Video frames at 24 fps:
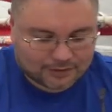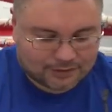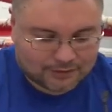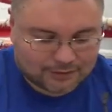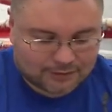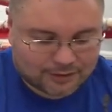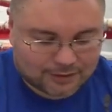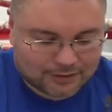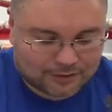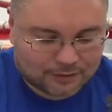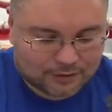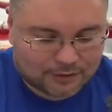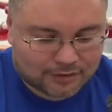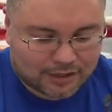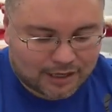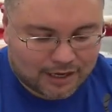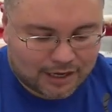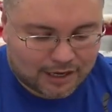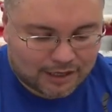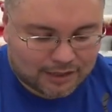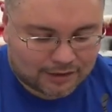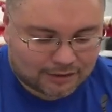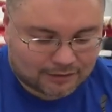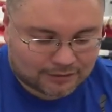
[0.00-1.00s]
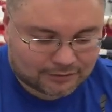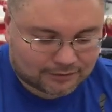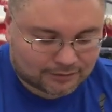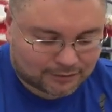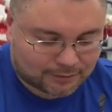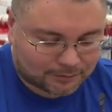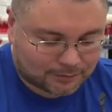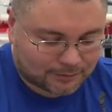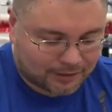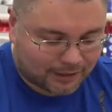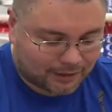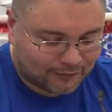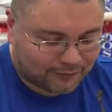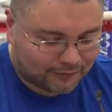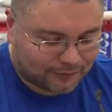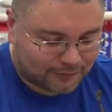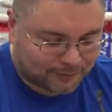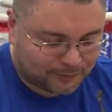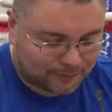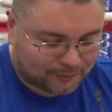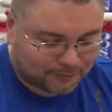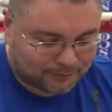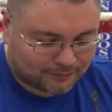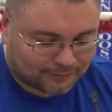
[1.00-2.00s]
Then you got some guy
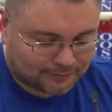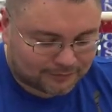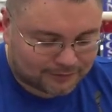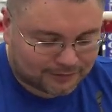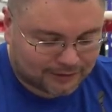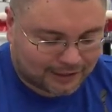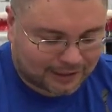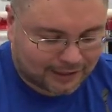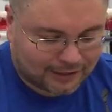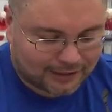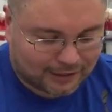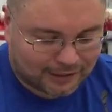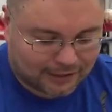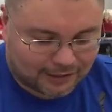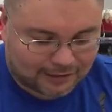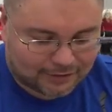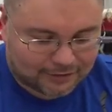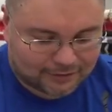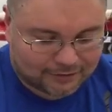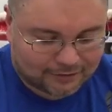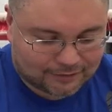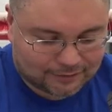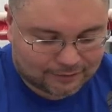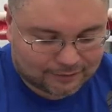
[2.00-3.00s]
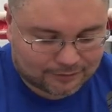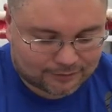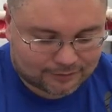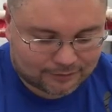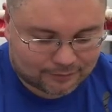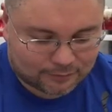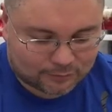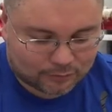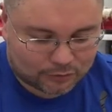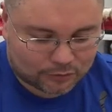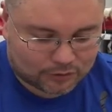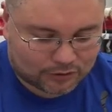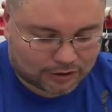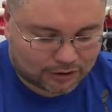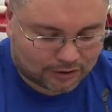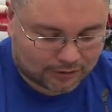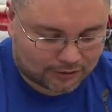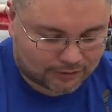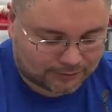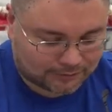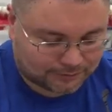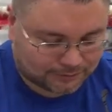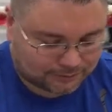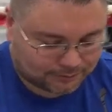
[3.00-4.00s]
from Thailand. Where's Mikey
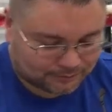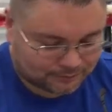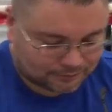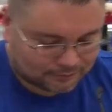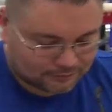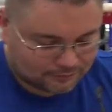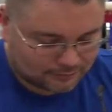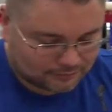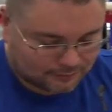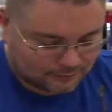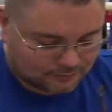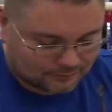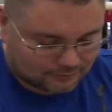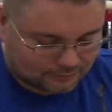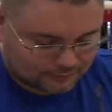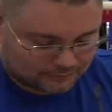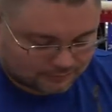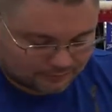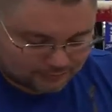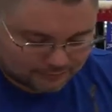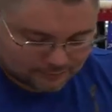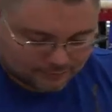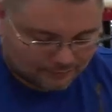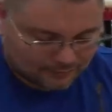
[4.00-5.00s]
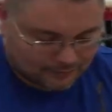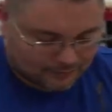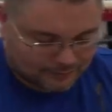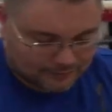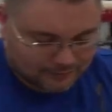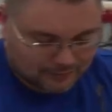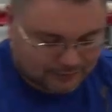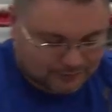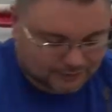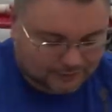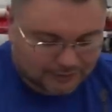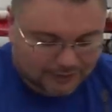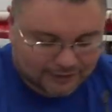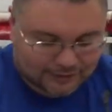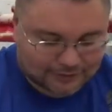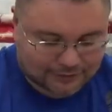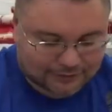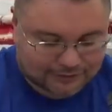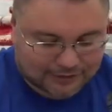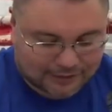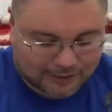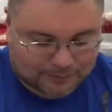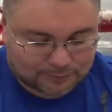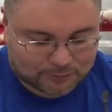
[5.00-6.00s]
Garcia? He's not in the
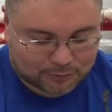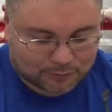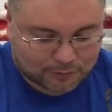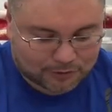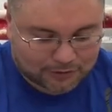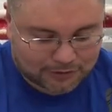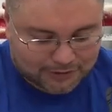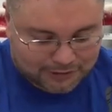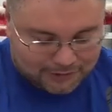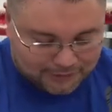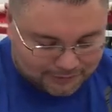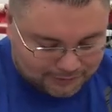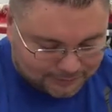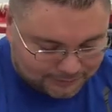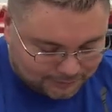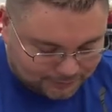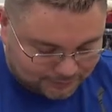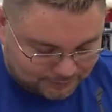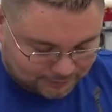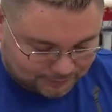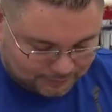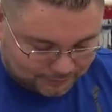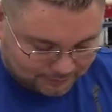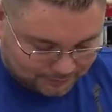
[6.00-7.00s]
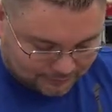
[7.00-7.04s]
top 20. Not even there.